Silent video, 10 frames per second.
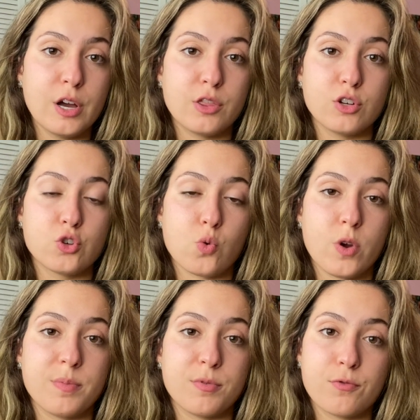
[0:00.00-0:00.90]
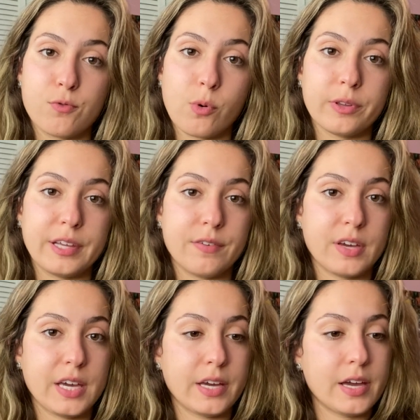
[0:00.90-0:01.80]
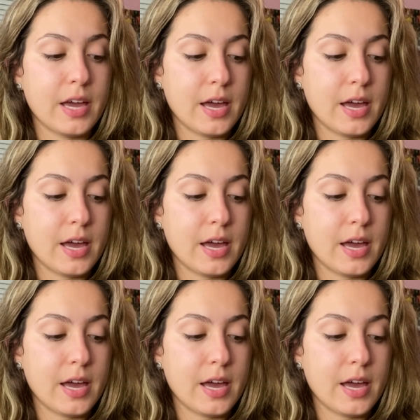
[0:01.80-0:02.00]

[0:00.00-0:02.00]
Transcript: the droid before leaving